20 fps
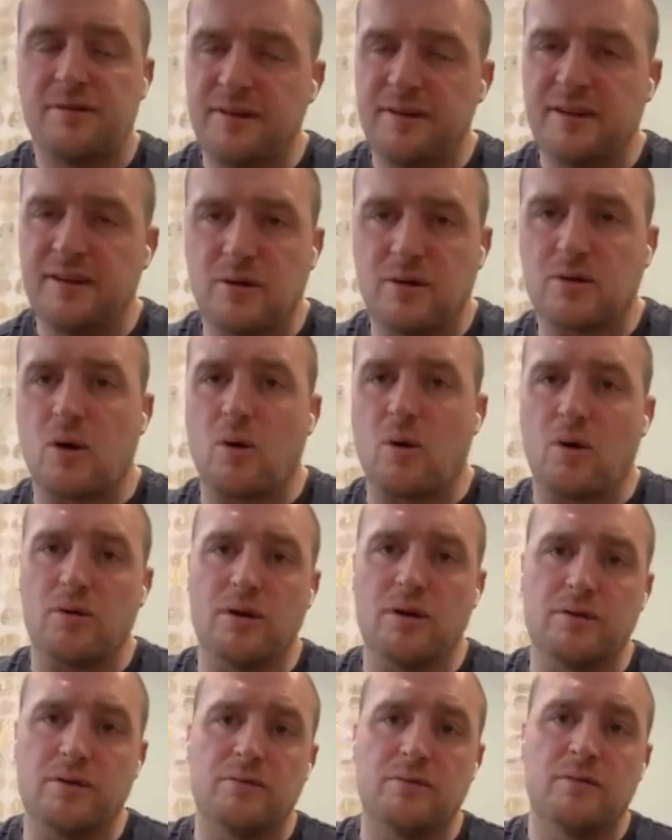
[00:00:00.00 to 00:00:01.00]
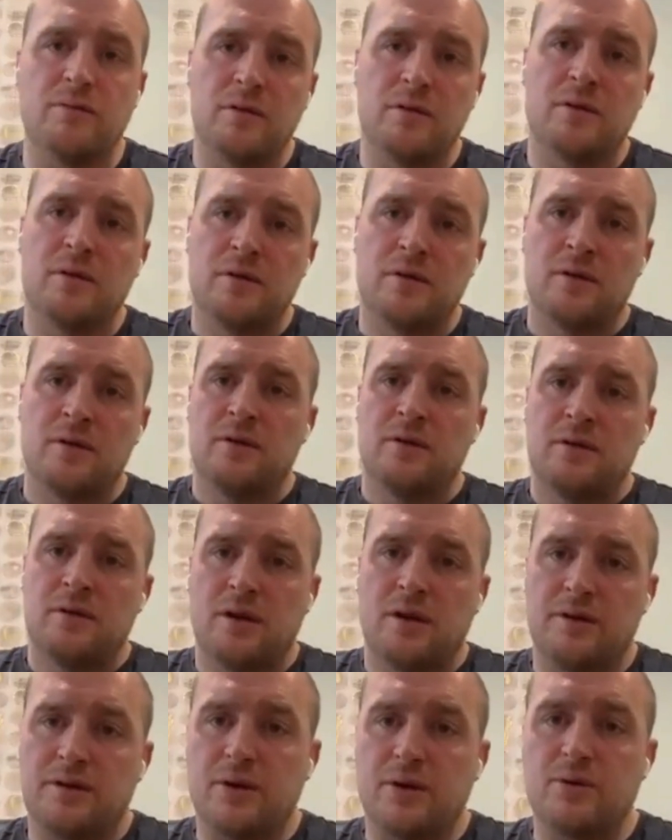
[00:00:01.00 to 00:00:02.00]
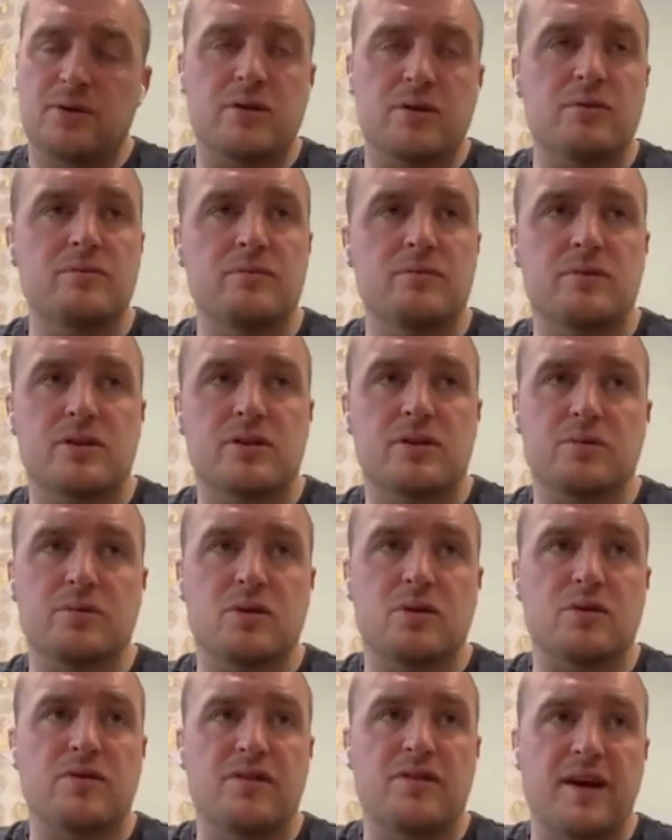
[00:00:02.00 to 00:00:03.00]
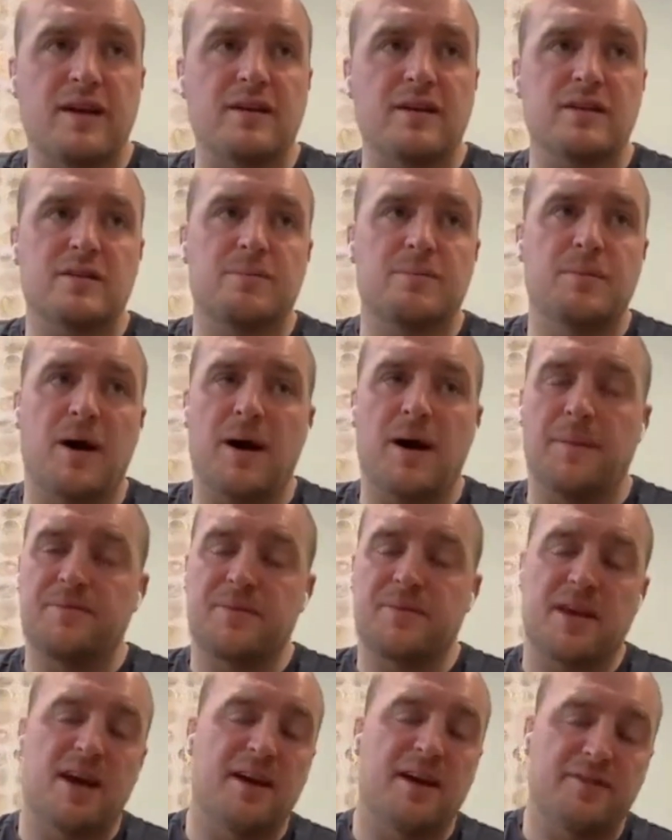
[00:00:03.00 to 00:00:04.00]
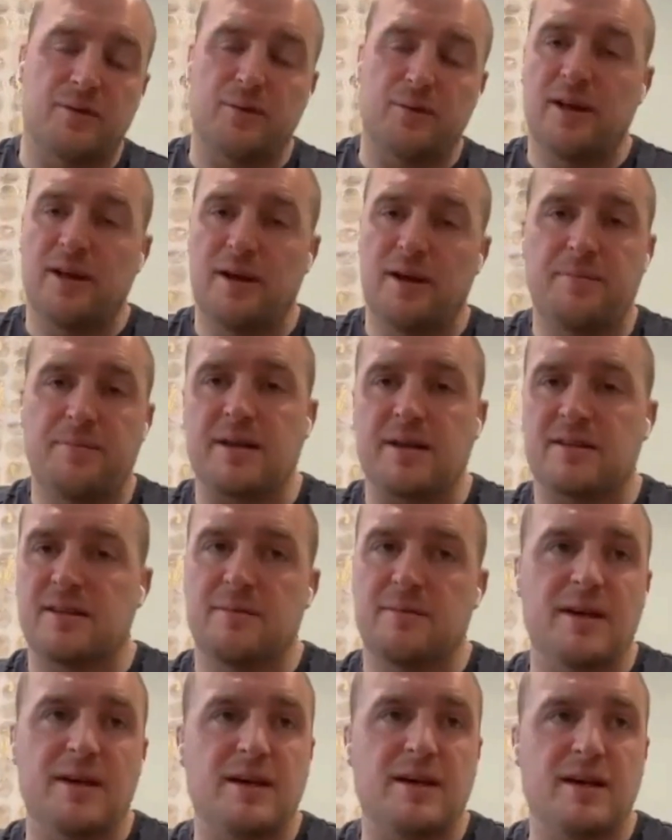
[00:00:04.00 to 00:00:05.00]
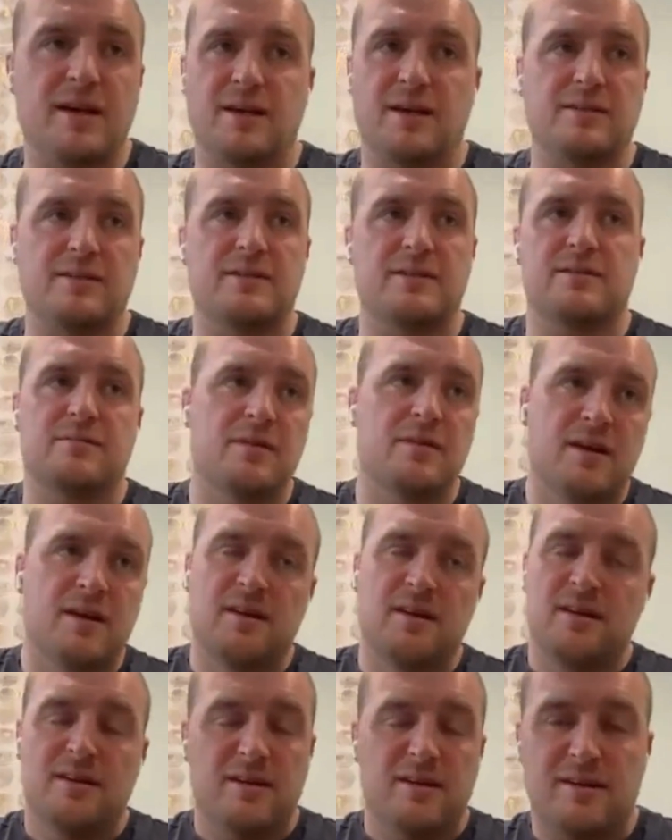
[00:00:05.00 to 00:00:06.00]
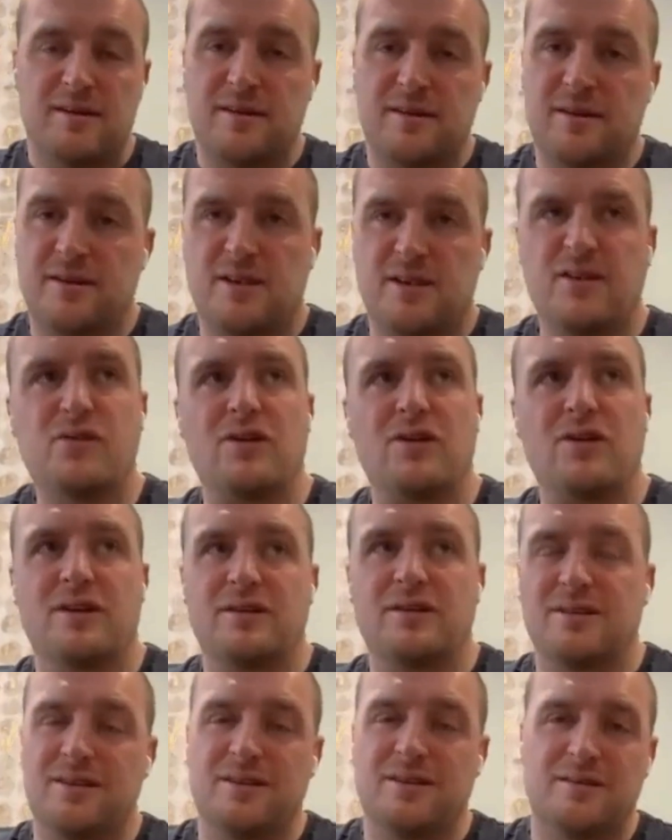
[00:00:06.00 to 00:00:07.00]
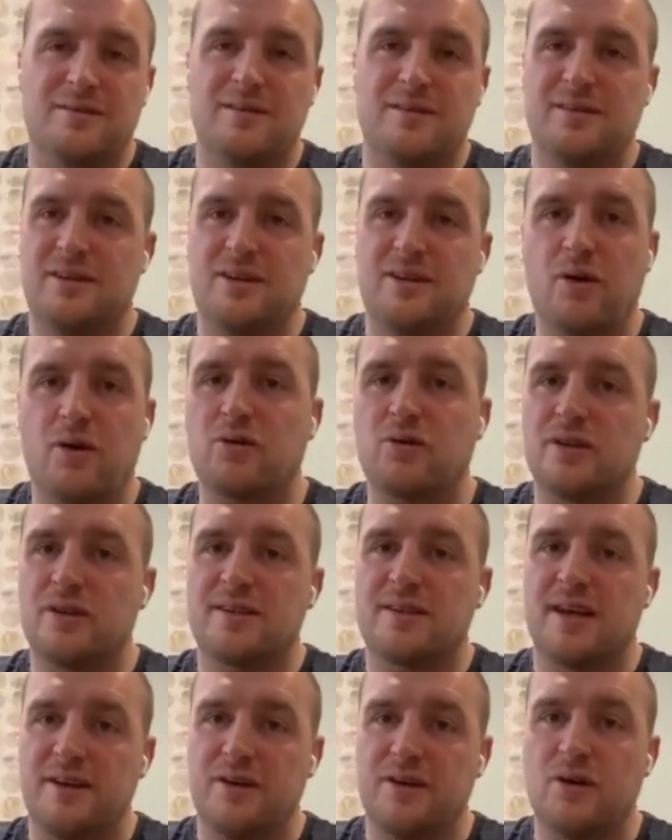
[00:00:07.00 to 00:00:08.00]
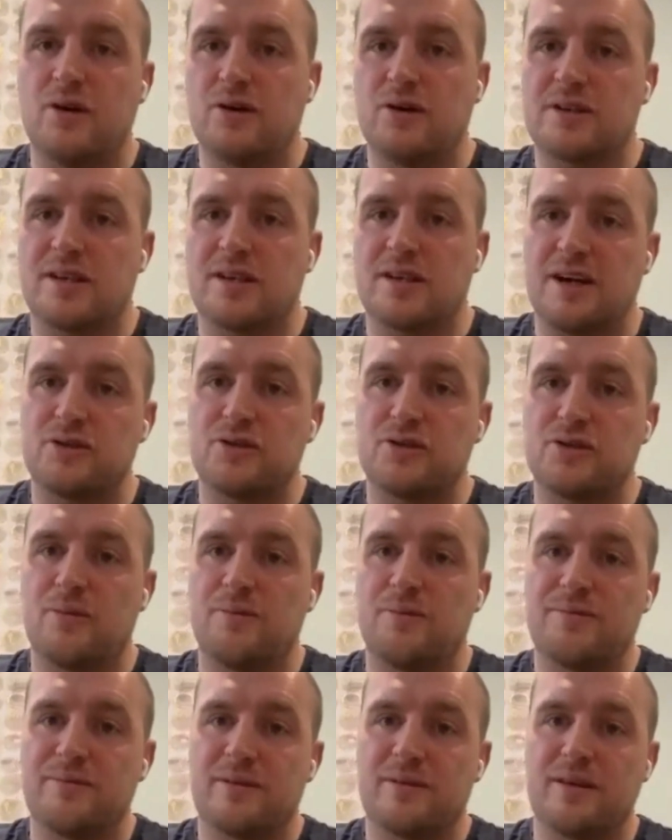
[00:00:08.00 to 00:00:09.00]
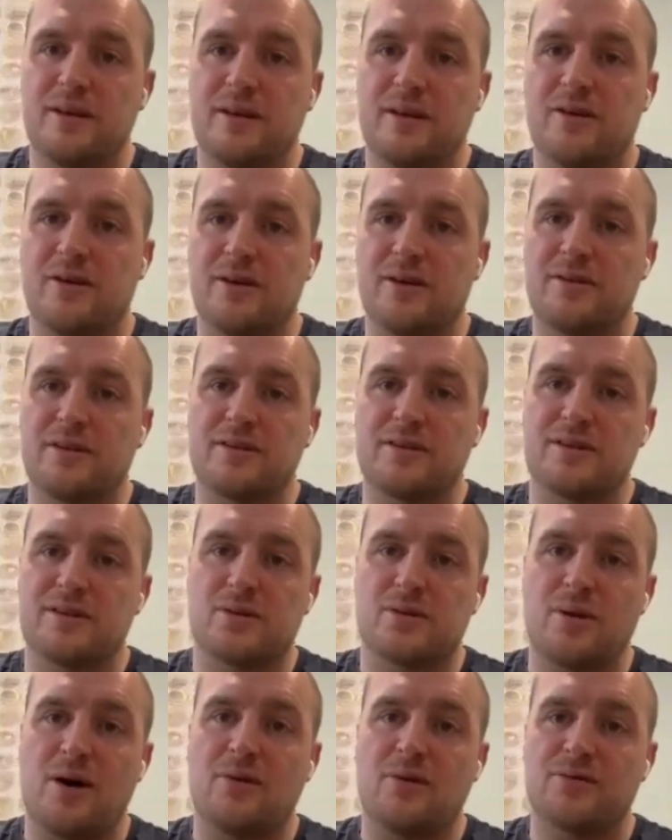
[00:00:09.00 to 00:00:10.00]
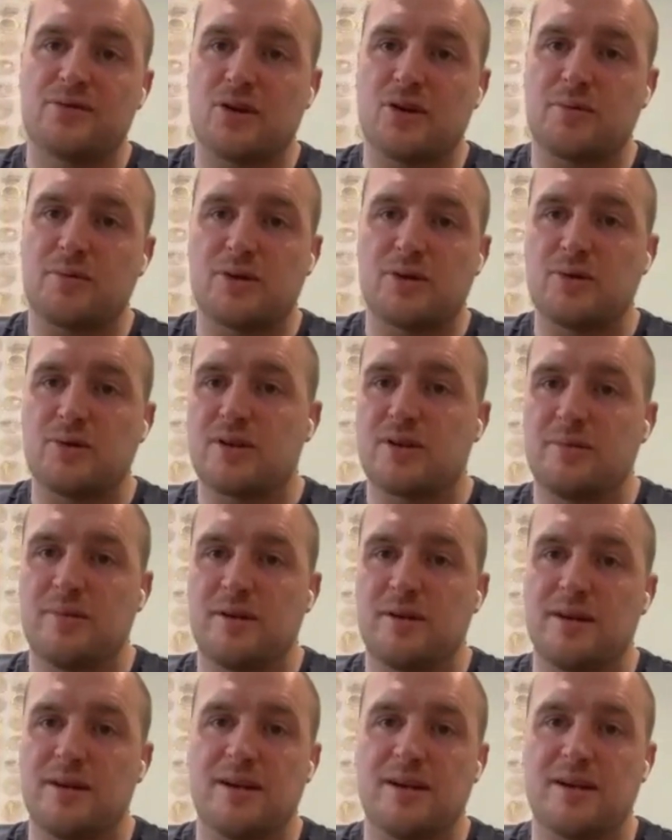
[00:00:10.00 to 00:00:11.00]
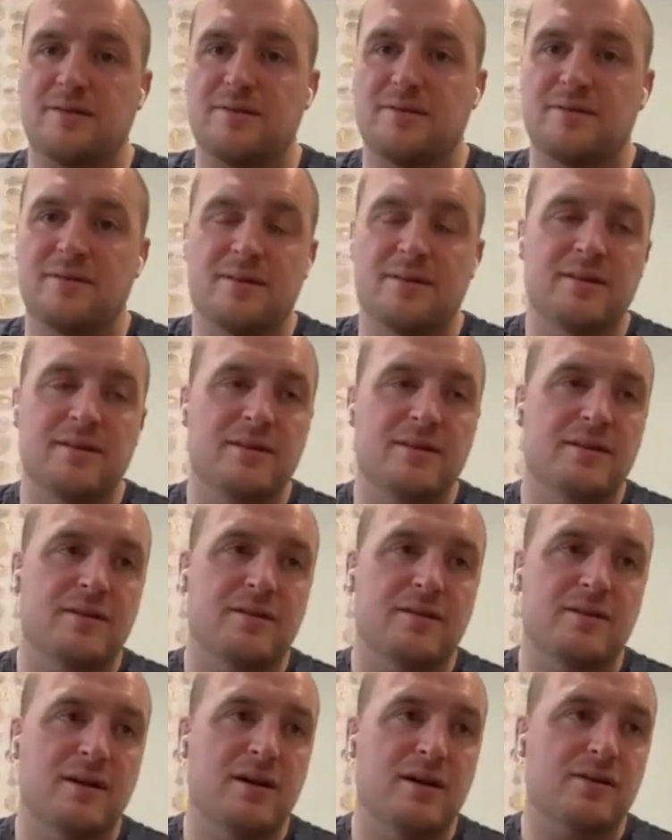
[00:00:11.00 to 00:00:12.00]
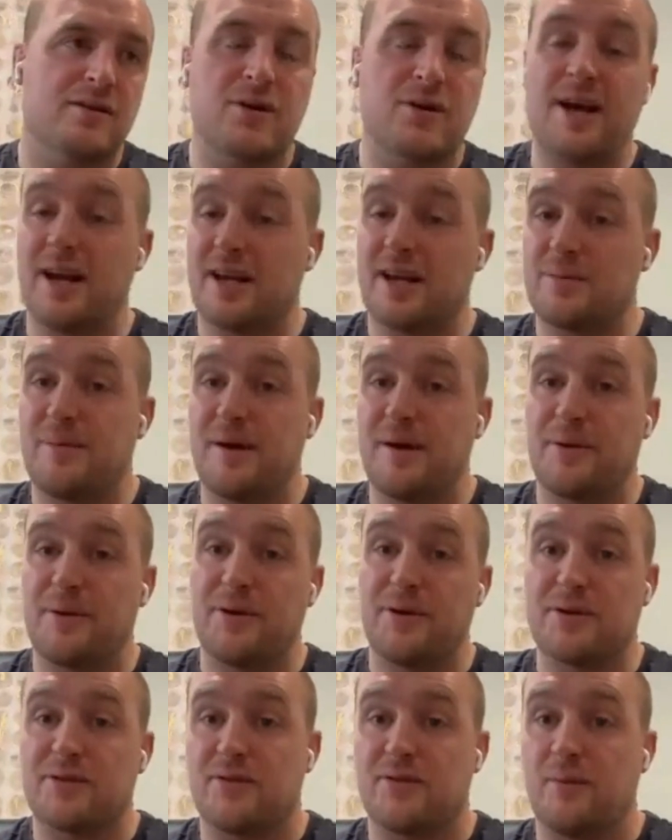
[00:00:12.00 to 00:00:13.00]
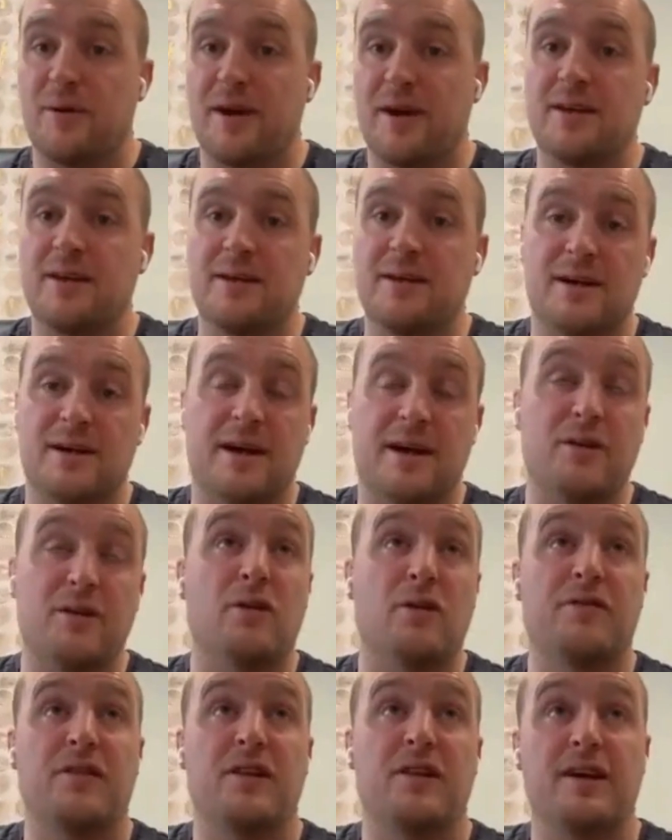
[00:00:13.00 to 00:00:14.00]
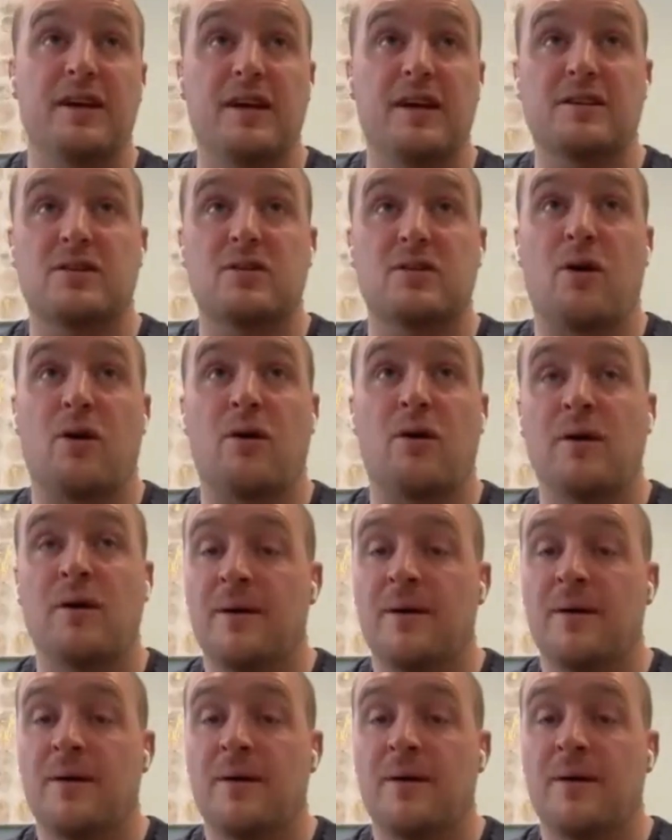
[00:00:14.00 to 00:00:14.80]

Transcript: think they'll go on and do some good things. But yeah, if I relate it back to me, it's you're not going to say no to that job. There's 12 jobs ultimately, and great experience for me. And hopefully, it's not